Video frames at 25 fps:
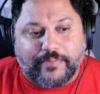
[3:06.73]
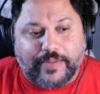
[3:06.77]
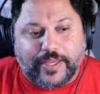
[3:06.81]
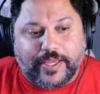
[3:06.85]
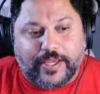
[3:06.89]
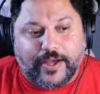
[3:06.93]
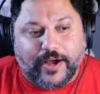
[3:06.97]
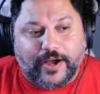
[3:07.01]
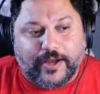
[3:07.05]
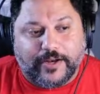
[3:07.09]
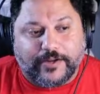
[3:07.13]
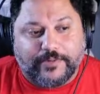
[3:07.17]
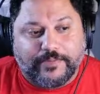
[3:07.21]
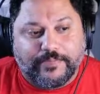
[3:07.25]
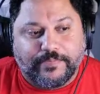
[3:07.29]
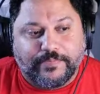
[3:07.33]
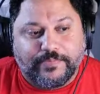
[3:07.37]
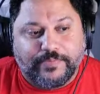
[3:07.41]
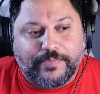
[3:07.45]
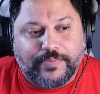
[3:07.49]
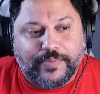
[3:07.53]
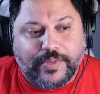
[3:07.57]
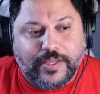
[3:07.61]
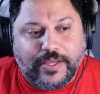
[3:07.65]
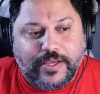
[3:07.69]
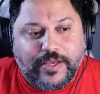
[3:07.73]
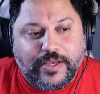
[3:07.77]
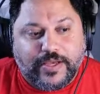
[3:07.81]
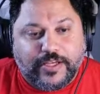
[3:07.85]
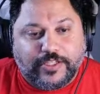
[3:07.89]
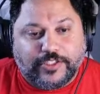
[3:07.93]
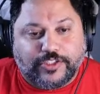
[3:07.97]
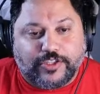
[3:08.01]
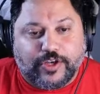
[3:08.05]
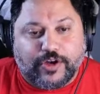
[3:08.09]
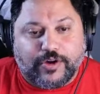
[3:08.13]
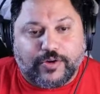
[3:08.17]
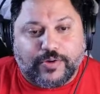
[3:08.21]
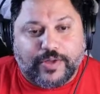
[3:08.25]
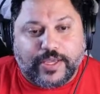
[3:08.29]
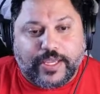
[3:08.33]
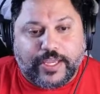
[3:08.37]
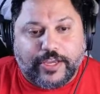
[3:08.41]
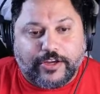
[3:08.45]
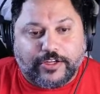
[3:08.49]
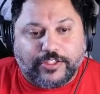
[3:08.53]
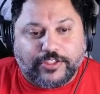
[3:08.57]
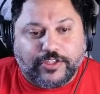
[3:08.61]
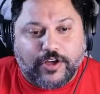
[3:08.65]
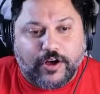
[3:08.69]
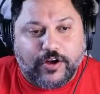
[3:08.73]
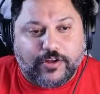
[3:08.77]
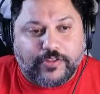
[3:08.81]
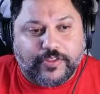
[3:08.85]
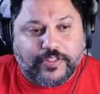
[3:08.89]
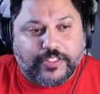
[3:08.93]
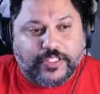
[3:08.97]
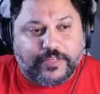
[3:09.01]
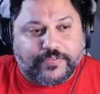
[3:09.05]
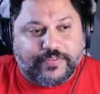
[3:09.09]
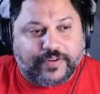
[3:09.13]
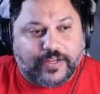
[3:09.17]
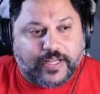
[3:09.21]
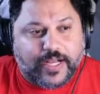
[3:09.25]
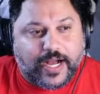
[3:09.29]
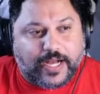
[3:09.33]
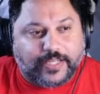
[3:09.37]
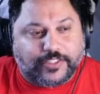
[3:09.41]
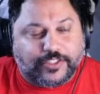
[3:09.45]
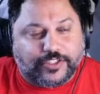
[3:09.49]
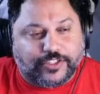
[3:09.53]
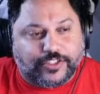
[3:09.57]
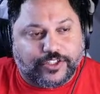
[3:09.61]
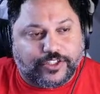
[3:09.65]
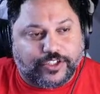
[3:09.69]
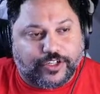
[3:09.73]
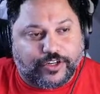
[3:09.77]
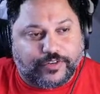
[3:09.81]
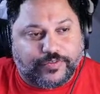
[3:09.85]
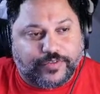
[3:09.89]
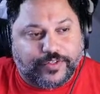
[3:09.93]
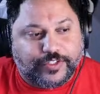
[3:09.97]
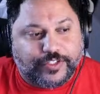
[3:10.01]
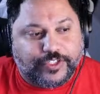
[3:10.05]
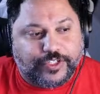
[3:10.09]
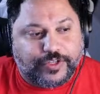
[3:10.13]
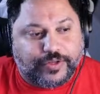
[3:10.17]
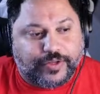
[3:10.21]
on. So here's all the different kinds of servers you can